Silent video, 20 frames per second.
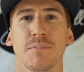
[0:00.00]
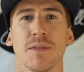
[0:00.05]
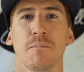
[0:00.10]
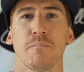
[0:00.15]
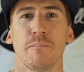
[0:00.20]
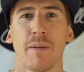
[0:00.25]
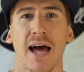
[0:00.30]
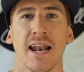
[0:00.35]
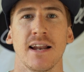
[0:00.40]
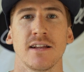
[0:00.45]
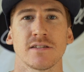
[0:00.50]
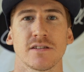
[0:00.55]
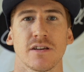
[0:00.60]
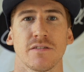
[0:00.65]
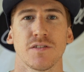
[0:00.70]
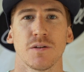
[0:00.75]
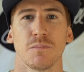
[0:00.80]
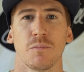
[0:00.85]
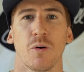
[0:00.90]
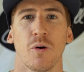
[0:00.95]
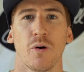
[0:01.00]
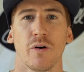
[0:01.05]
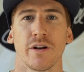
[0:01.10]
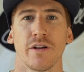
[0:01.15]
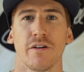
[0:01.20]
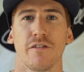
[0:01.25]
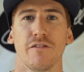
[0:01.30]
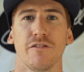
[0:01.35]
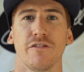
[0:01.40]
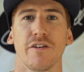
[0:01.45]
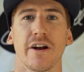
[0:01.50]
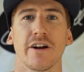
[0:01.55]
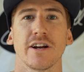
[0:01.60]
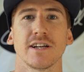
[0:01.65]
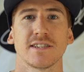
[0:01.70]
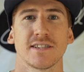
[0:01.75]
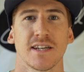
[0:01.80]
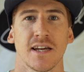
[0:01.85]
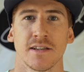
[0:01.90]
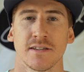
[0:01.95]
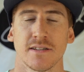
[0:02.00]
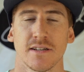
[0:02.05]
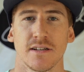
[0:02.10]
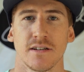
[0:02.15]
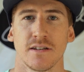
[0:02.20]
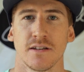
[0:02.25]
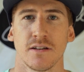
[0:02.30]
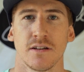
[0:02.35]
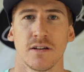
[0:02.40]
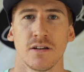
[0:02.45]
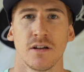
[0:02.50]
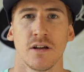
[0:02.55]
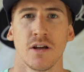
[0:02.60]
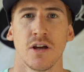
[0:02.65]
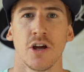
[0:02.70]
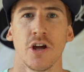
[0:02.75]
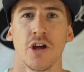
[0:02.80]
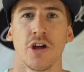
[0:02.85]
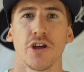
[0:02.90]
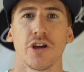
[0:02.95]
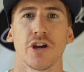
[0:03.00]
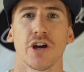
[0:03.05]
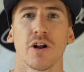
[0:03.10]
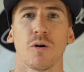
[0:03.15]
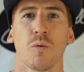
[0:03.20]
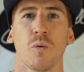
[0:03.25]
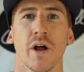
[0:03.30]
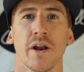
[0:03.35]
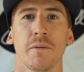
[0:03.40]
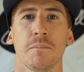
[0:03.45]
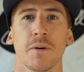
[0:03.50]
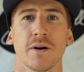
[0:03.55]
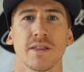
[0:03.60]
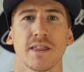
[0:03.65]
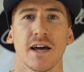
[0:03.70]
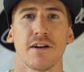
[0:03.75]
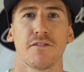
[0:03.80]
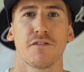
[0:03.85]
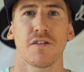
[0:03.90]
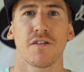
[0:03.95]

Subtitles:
the balance of the board very centered. You're going to want to put that